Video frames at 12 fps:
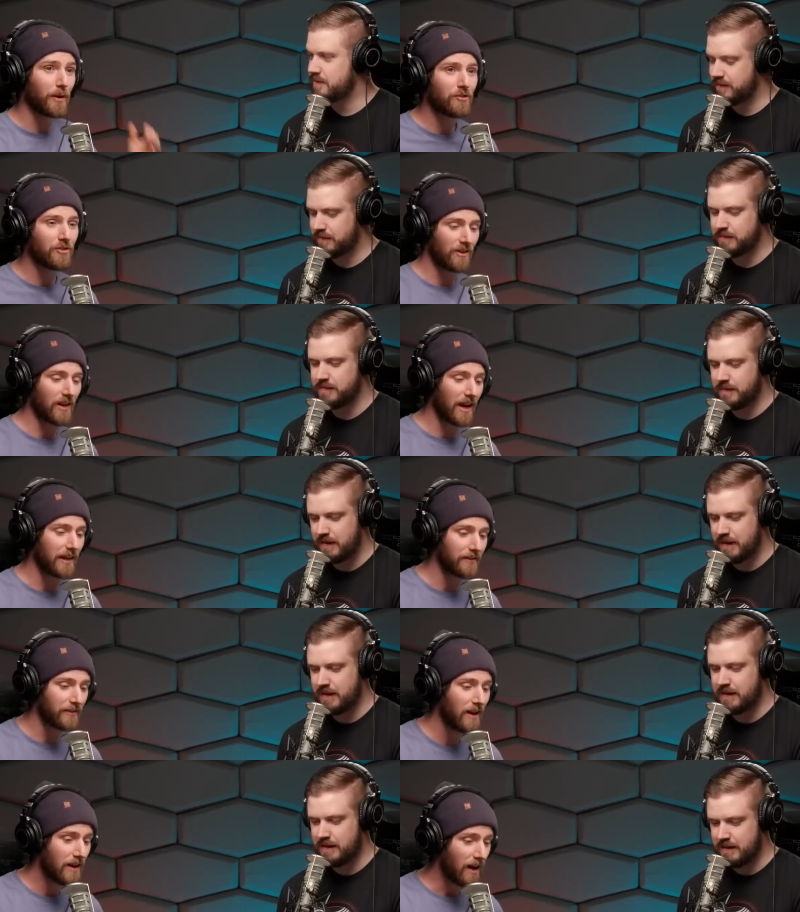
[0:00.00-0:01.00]

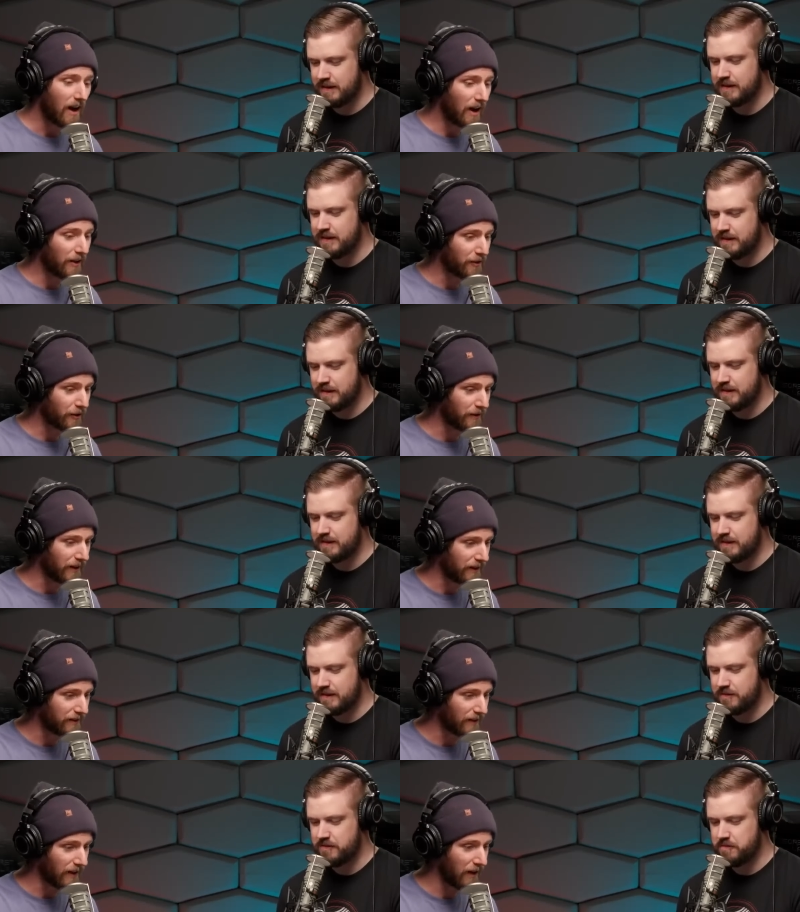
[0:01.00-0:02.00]
Speaker 1: merchandise under
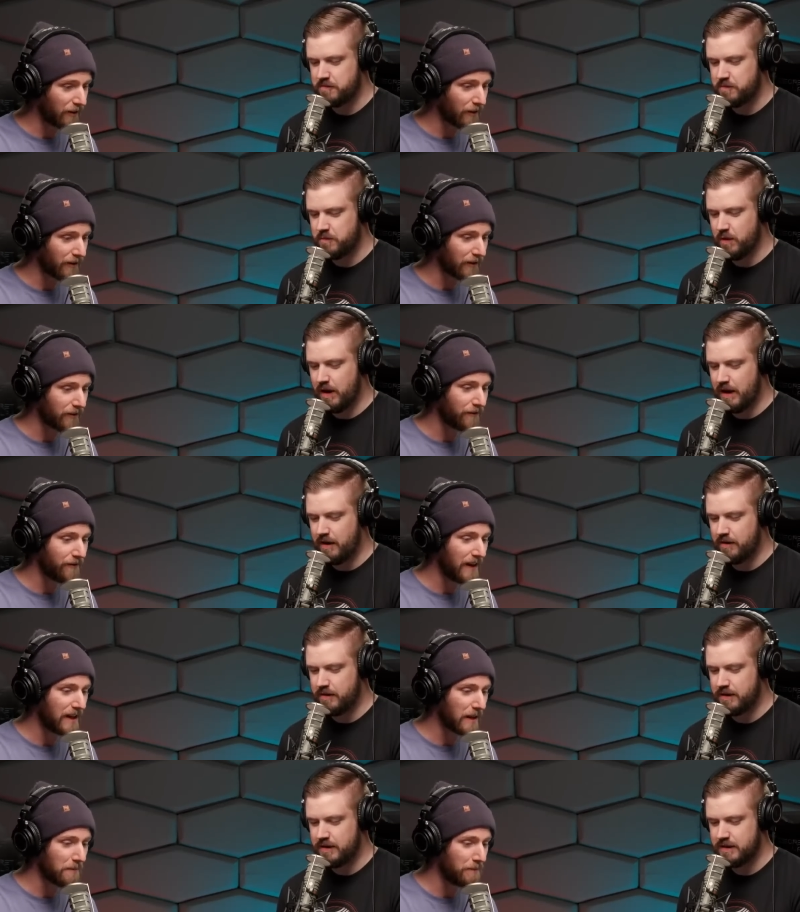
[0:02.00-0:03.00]
this under this
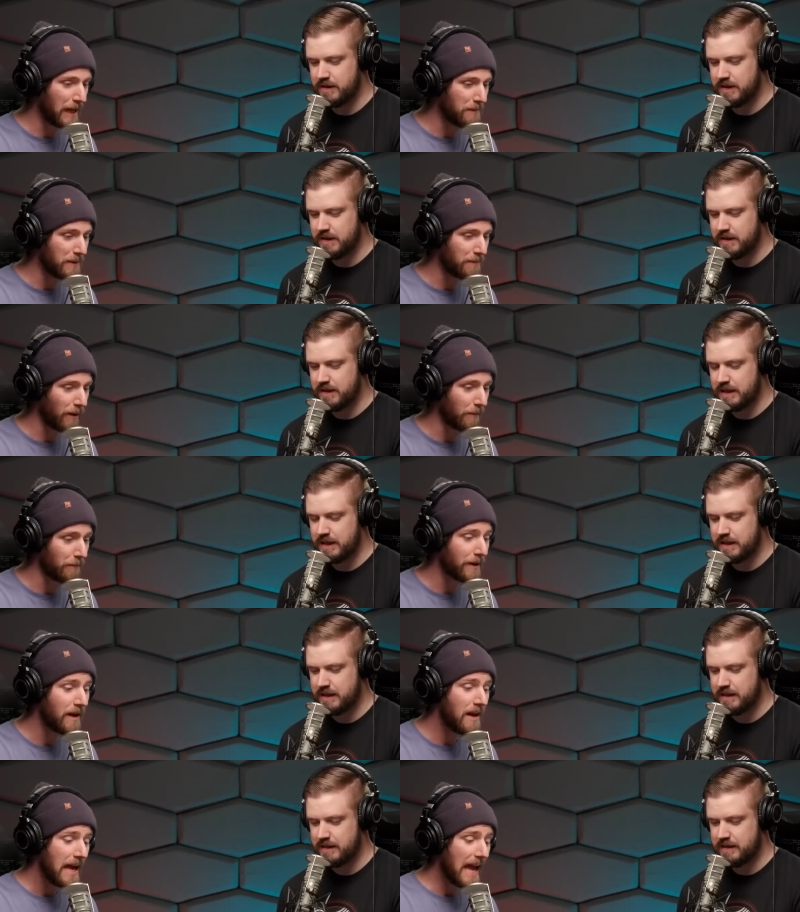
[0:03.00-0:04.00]
fake baby bump.
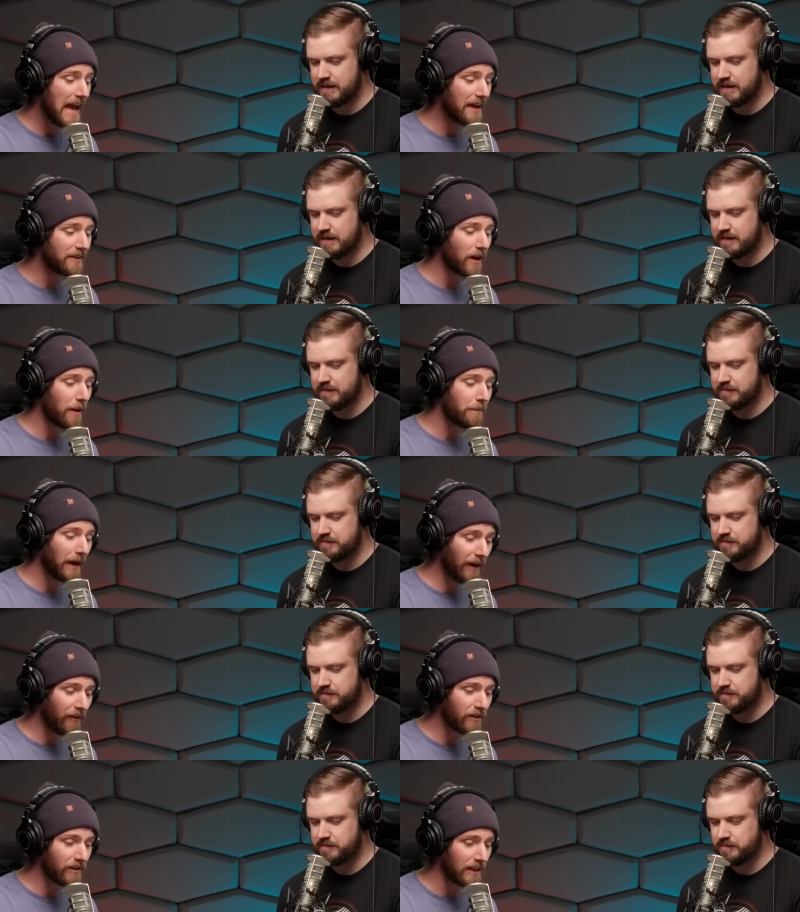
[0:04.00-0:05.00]
And
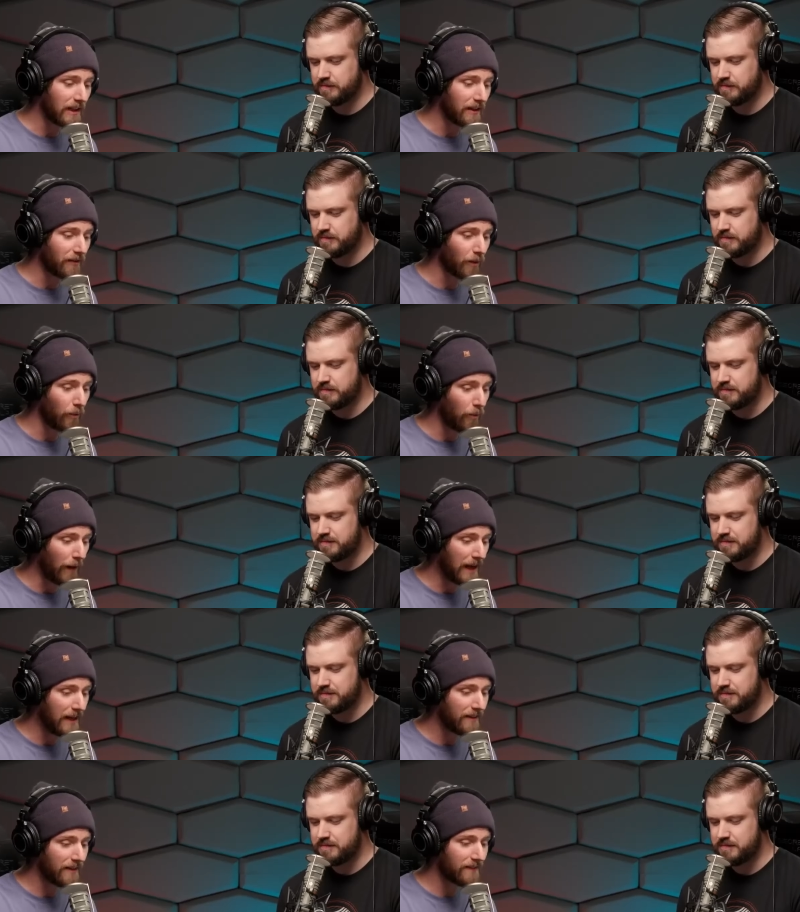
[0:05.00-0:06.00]
apparently the
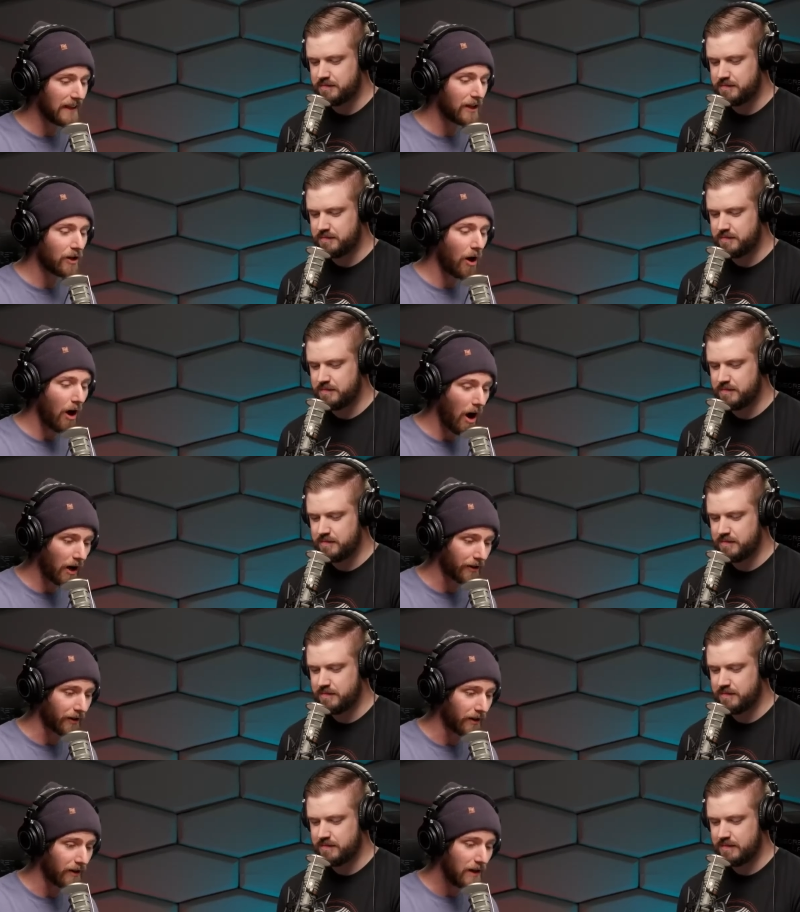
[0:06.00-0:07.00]
way that they caught
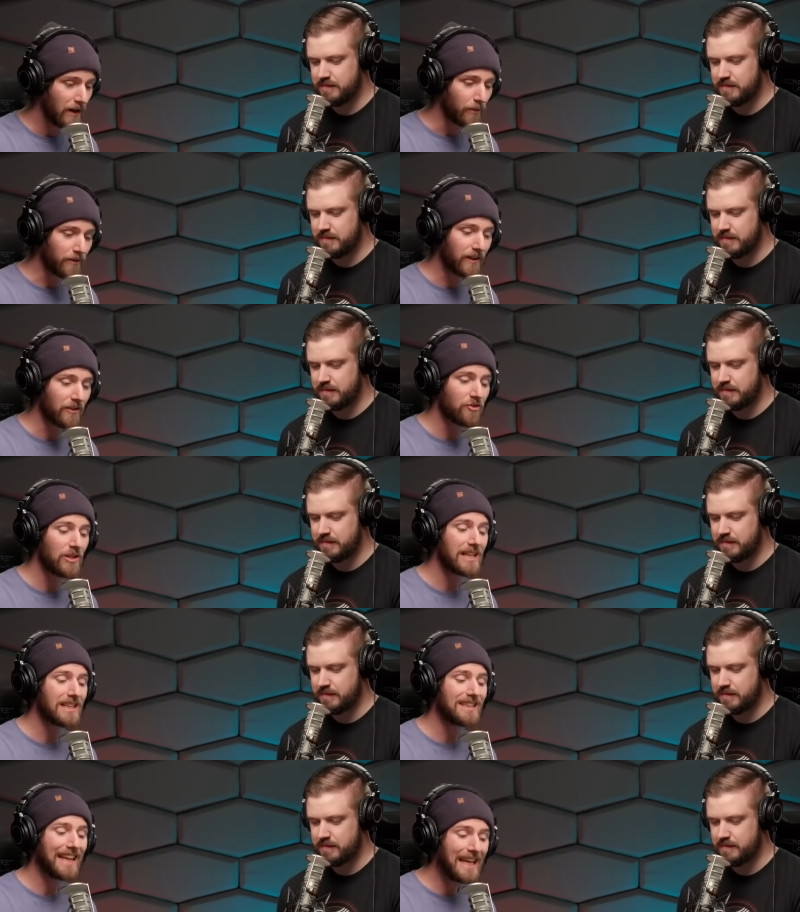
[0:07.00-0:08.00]
her was that she
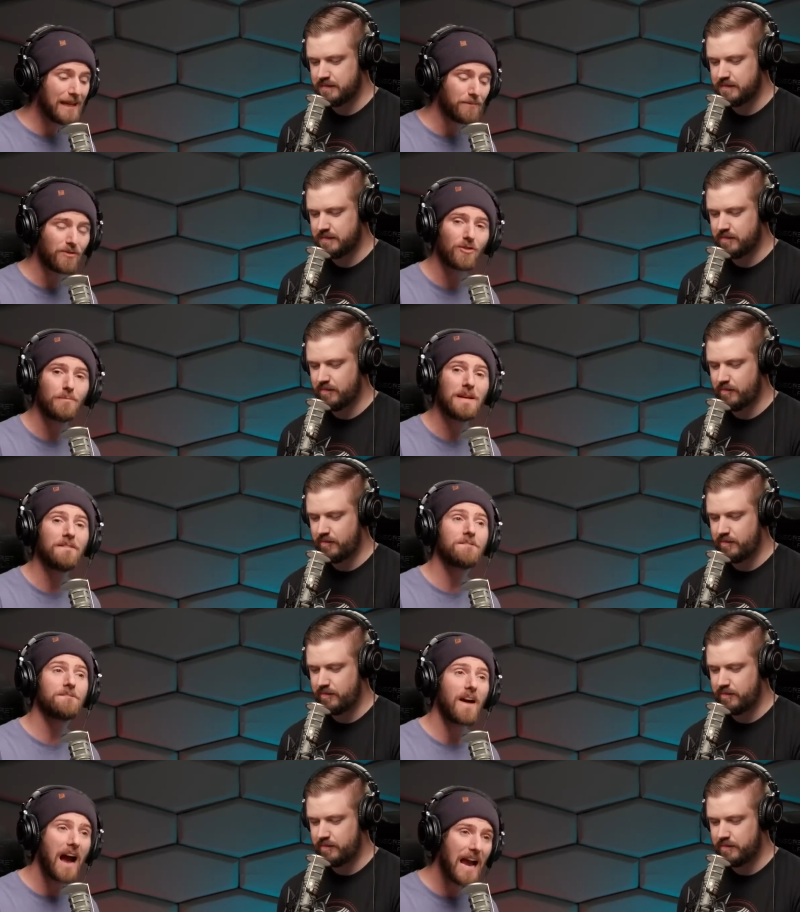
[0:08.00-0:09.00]
claimed to be
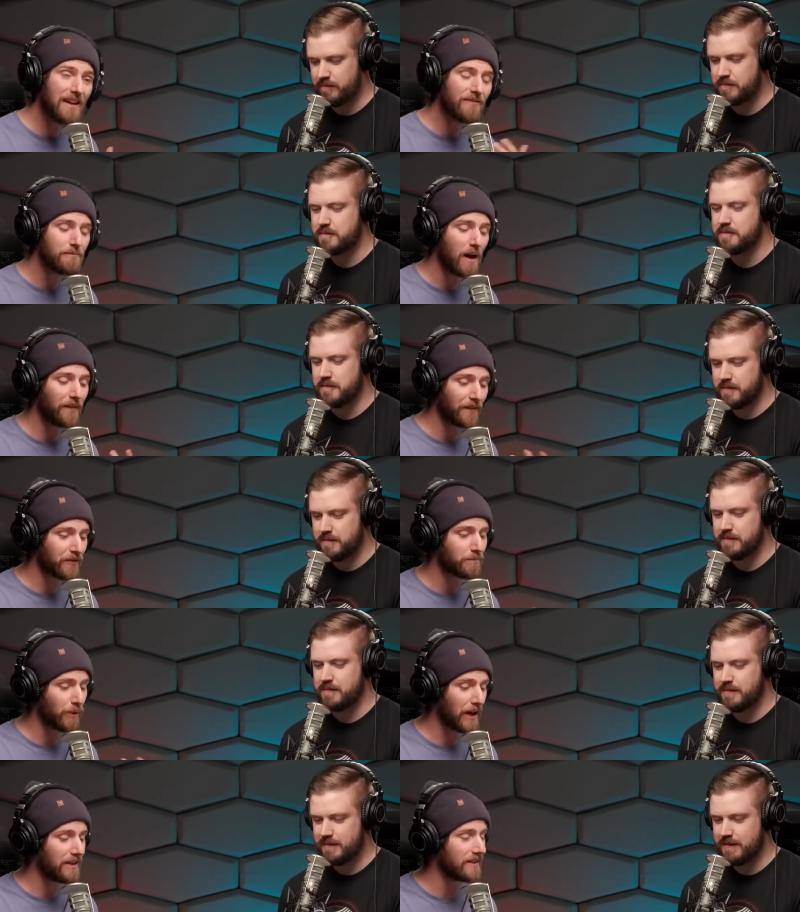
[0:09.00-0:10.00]
5 months
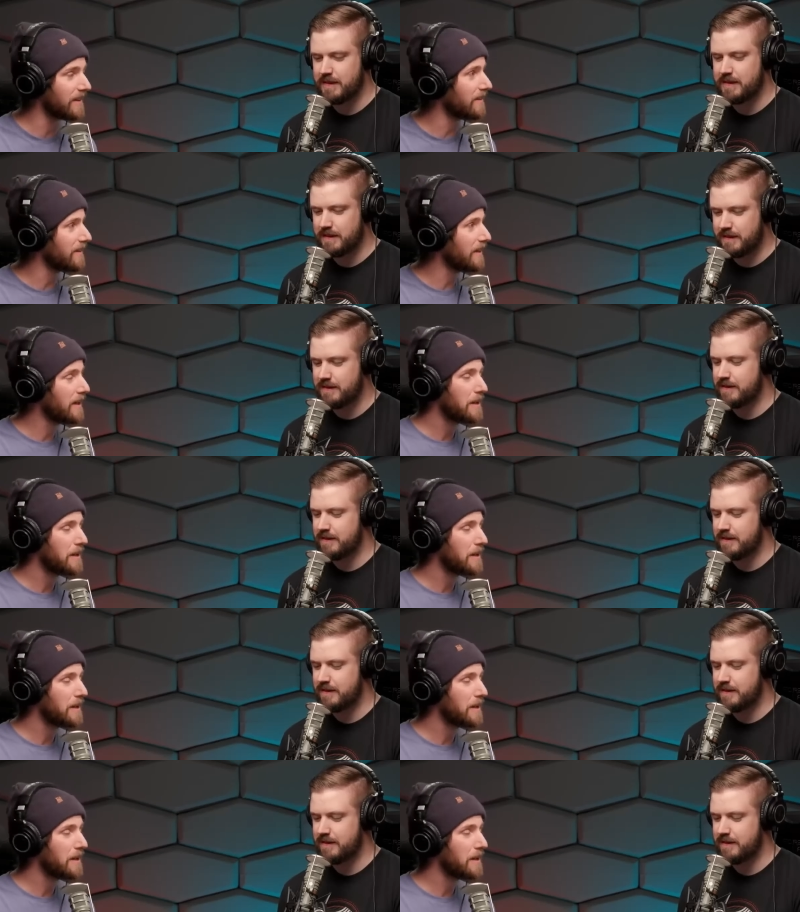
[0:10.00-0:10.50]
pregnant,